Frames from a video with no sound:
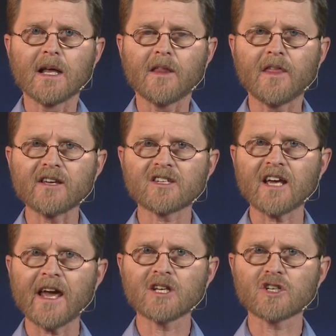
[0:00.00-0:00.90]
they're
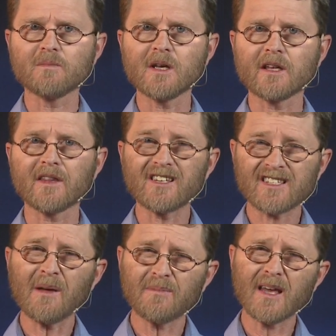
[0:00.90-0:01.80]
saying to me, there's
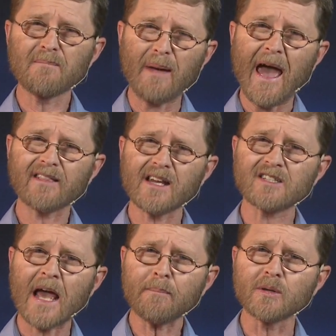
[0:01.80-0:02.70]
something bad that has
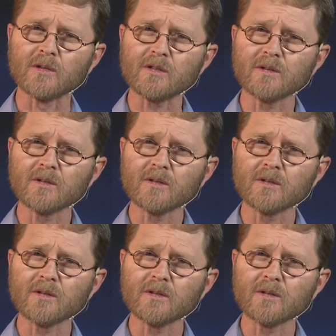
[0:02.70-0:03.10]
happened.